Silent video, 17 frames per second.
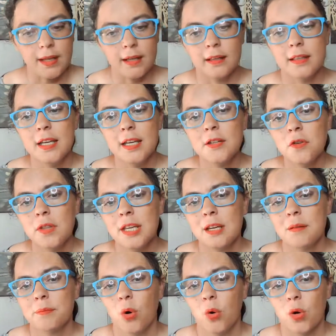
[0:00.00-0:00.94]
These are the
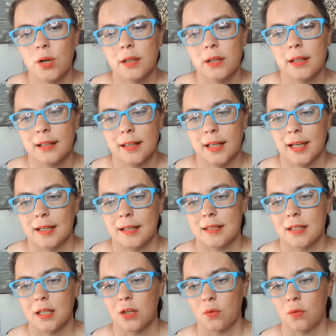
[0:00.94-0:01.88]
important things
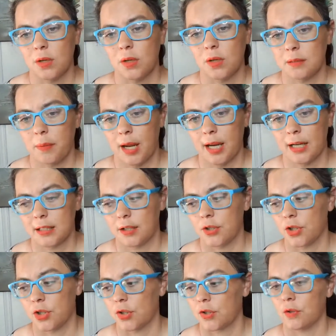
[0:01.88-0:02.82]
that you need to pay
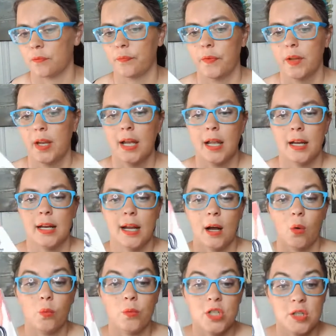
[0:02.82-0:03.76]
attention to.
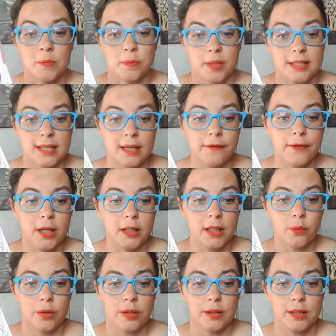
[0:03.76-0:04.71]
Now,
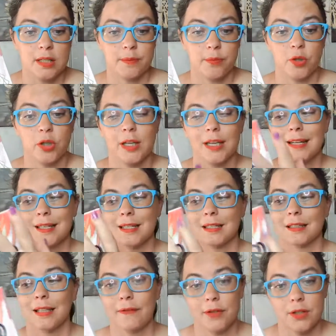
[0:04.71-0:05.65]
specifically with this book, it is
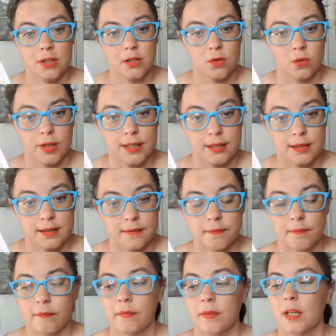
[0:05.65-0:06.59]
11 stories.
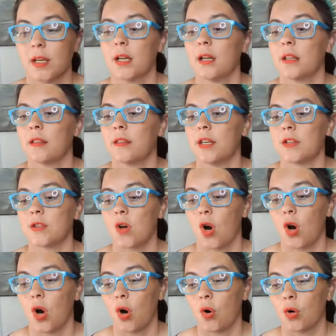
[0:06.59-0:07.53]
These
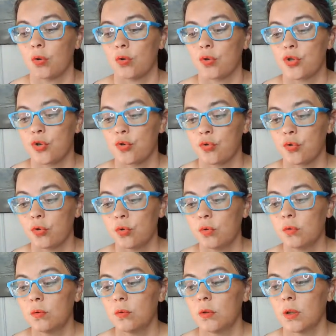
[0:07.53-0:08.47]
are
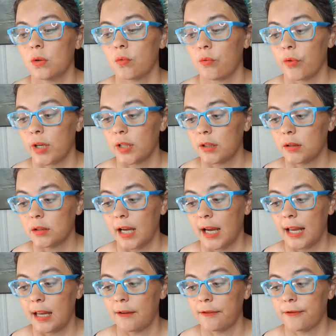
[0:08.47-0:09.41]
true, real
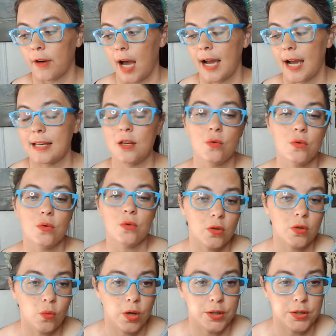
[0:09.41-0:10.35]
life. I use
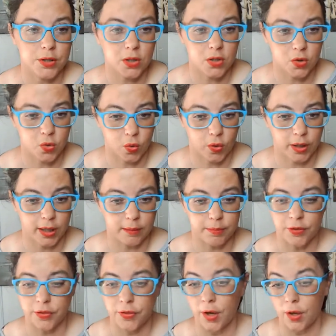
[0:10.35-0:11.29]
the word story,
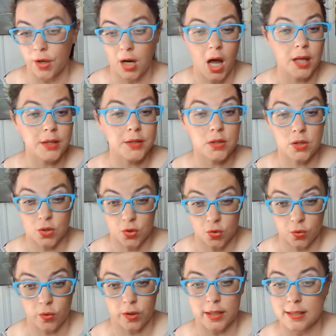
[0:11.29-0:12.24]
but they're not
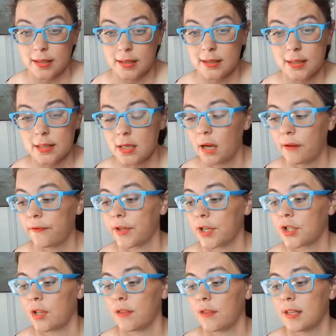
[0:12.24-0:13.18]
stories. This is not
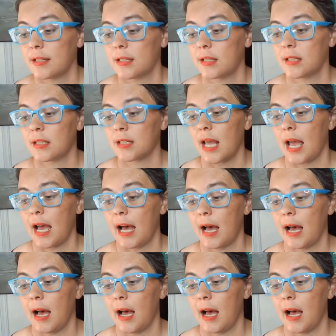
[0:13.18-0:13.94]
fiction. This is